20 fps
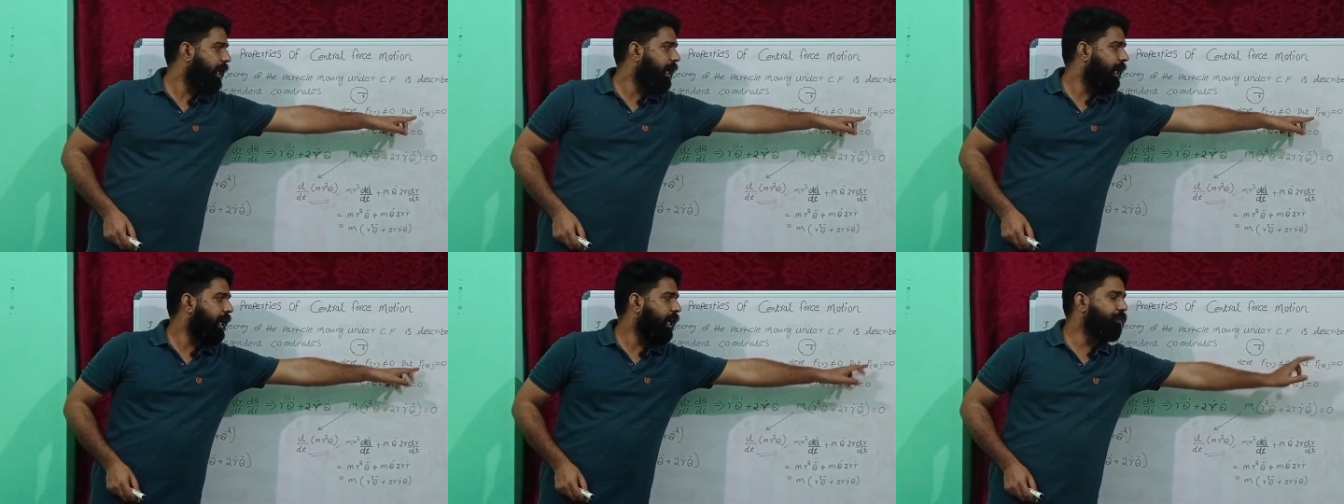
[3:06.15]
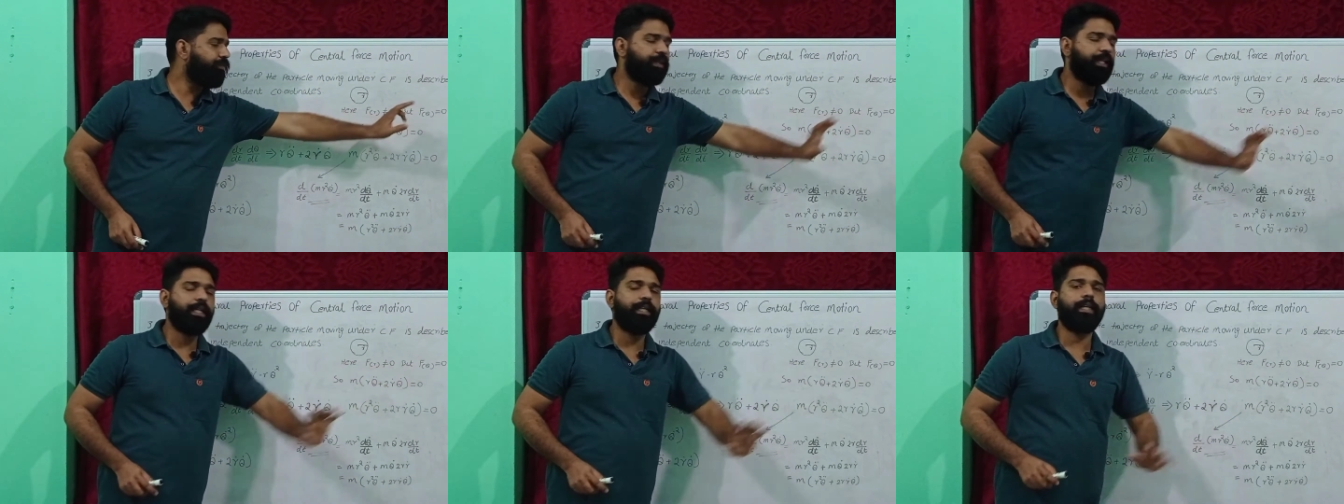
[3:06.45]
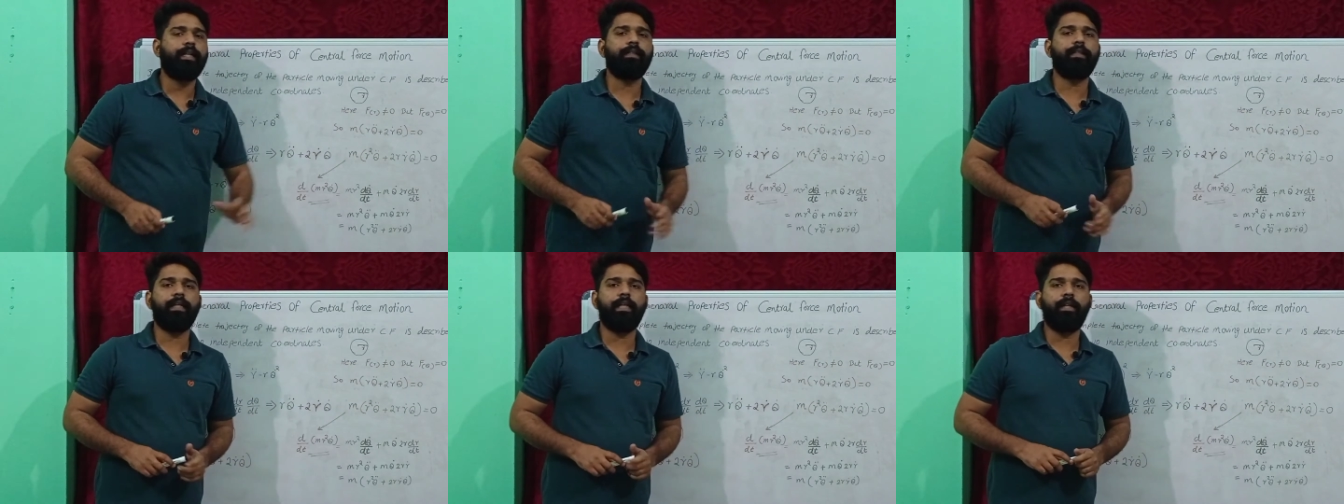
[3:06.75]
f
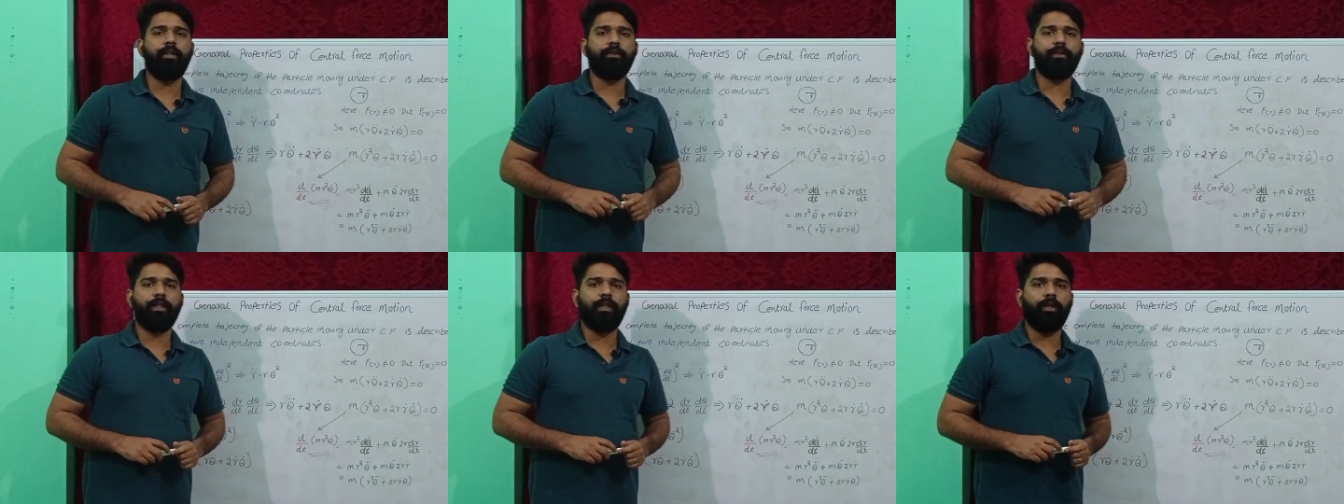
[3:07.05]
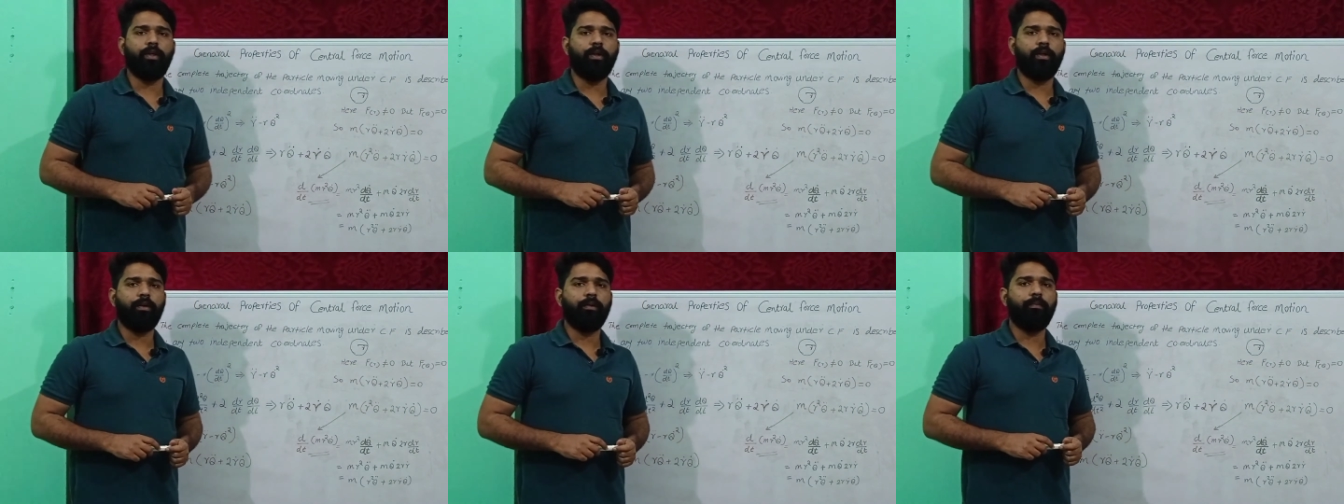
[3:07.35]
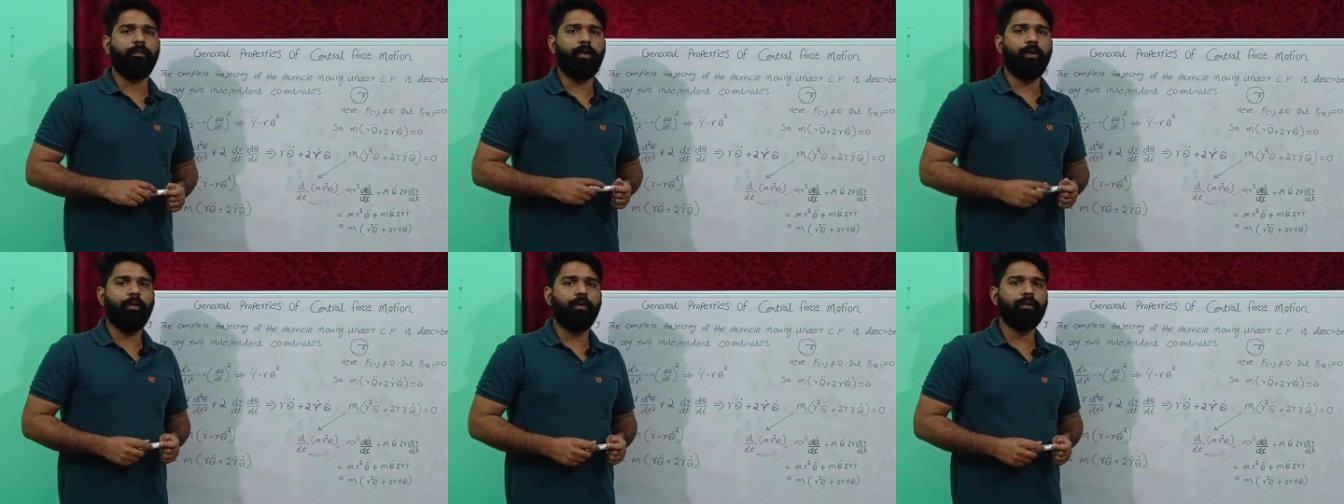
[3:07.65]
theta is equal to 0,
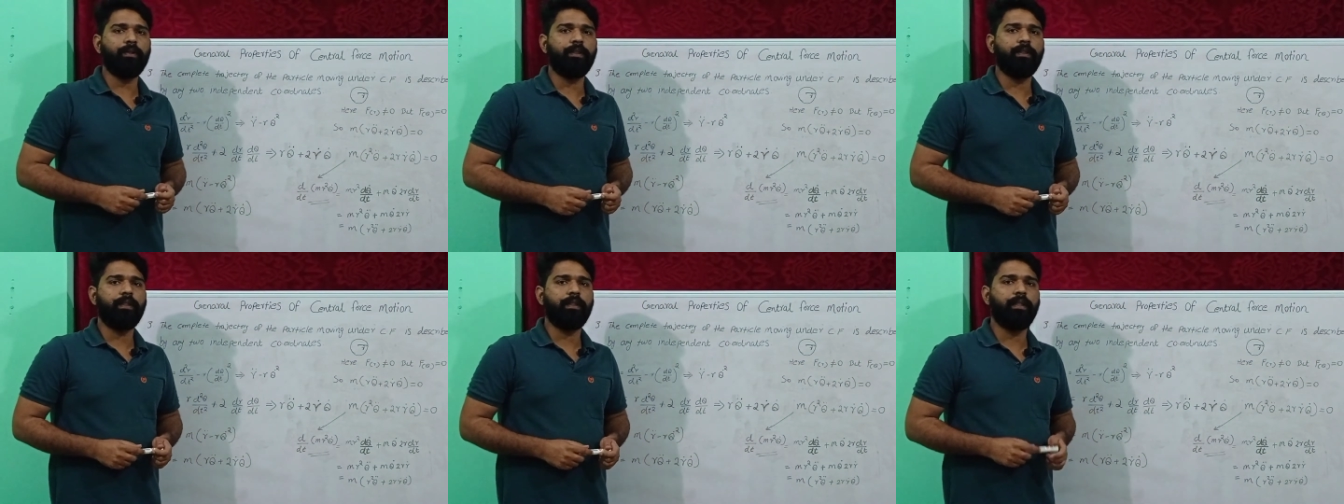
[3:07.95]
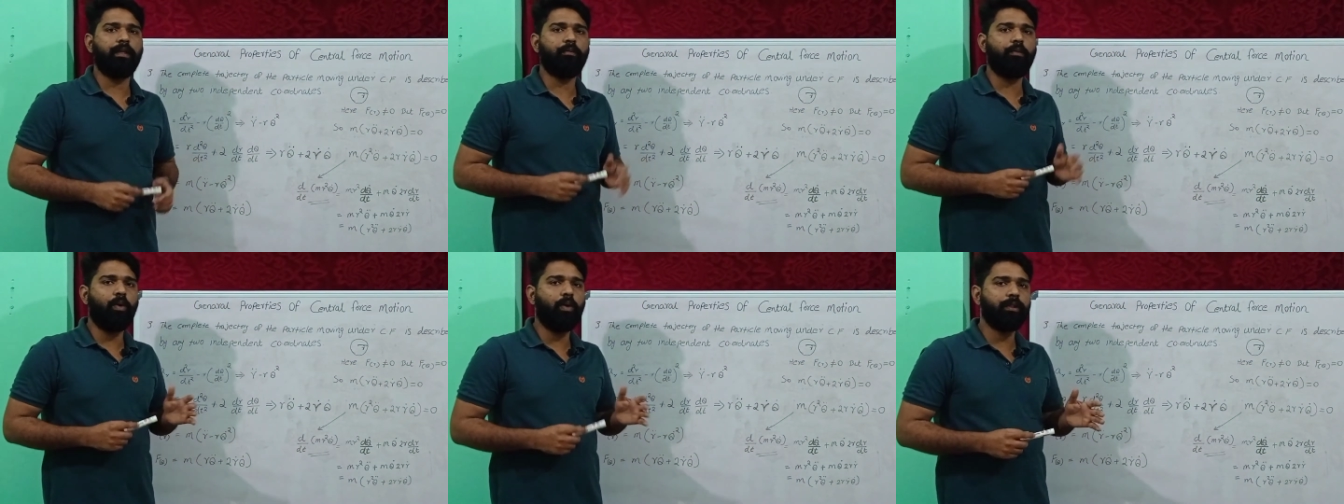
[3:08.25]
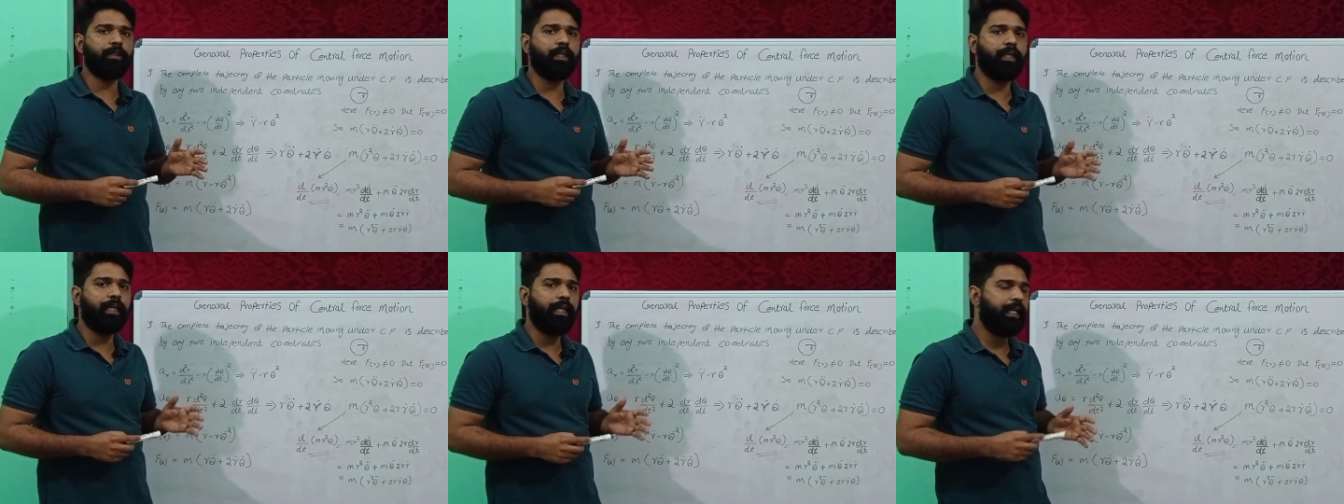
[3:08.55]
because the
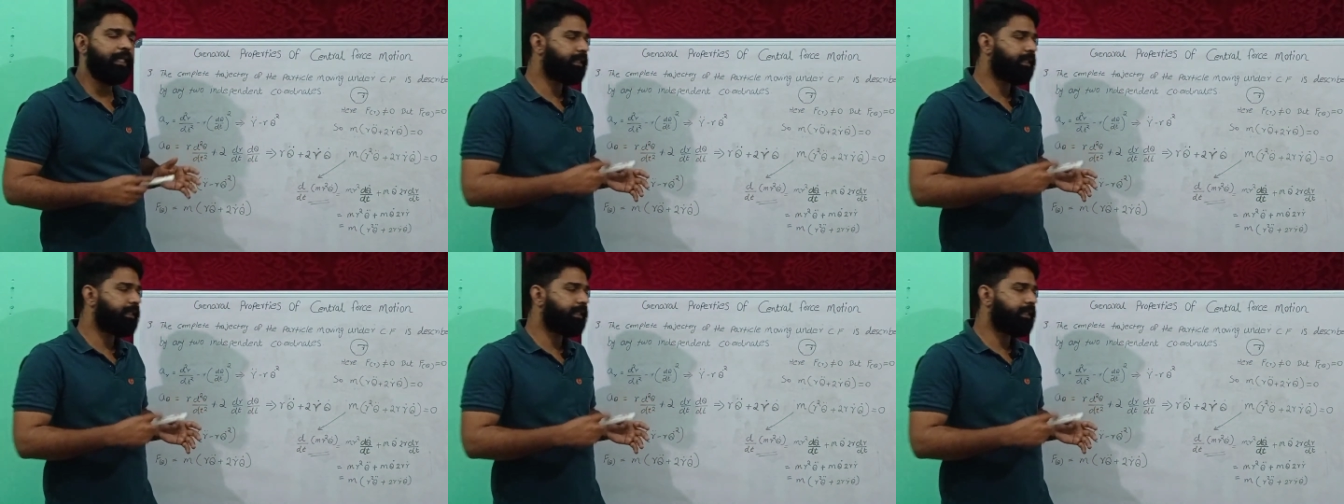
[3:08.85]
motion is